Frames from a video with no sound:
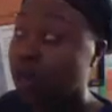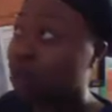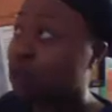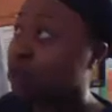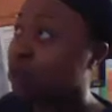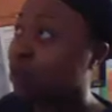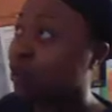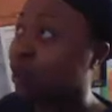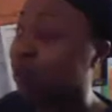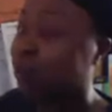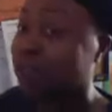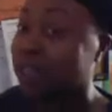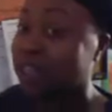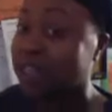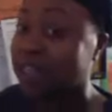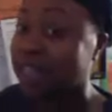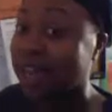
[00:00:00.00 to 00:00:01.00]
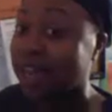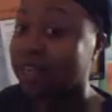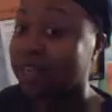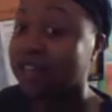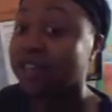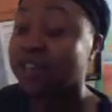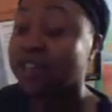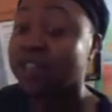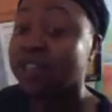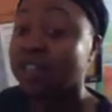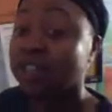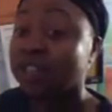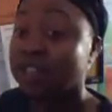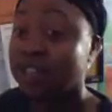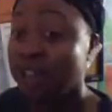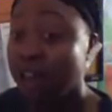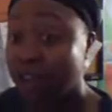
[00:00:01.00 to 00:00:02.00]
So that means that there is
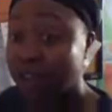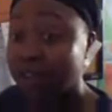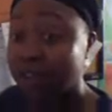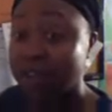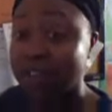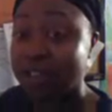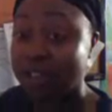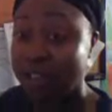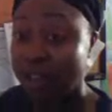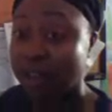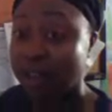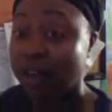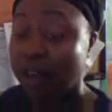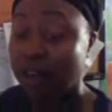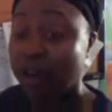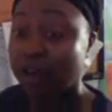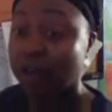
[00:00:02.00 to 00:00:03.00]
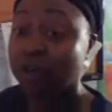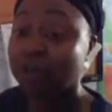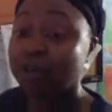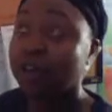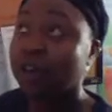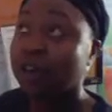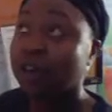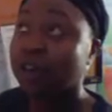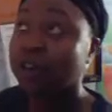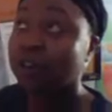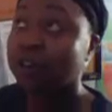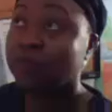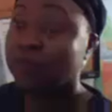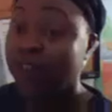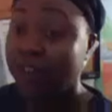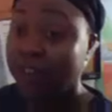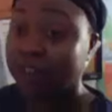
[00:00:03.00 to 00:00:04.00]
another set of
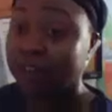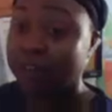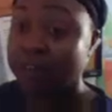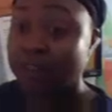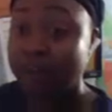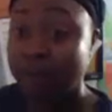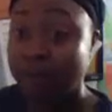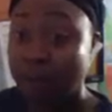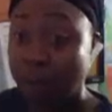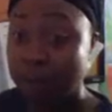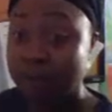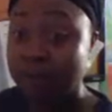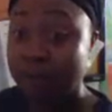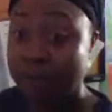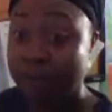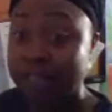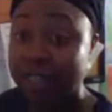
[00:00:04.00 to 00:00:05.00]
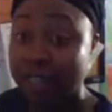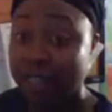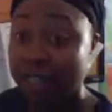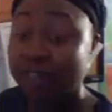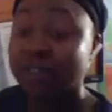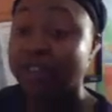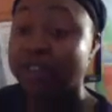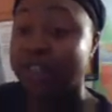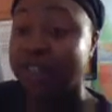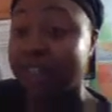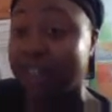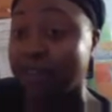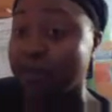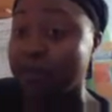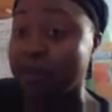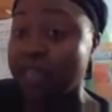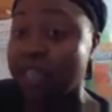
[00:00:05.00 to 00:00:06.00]
factors that multiply together to
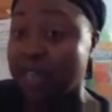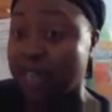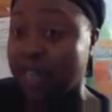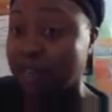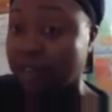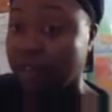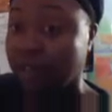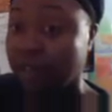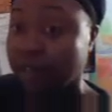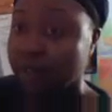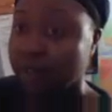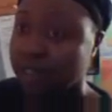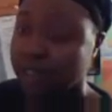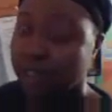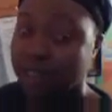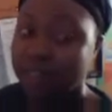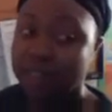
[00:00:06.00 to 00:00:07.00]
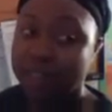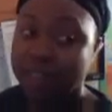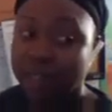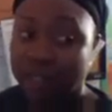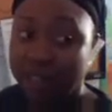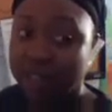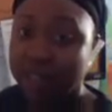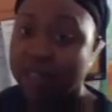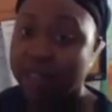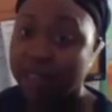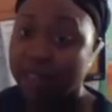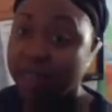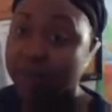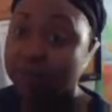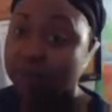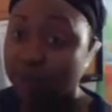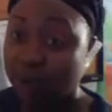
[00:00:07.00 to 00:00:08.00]
give me 10, besides 10
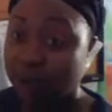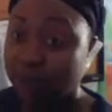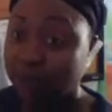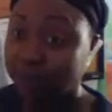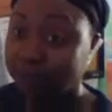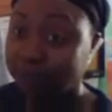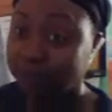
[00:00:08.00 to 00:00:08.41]
times 1.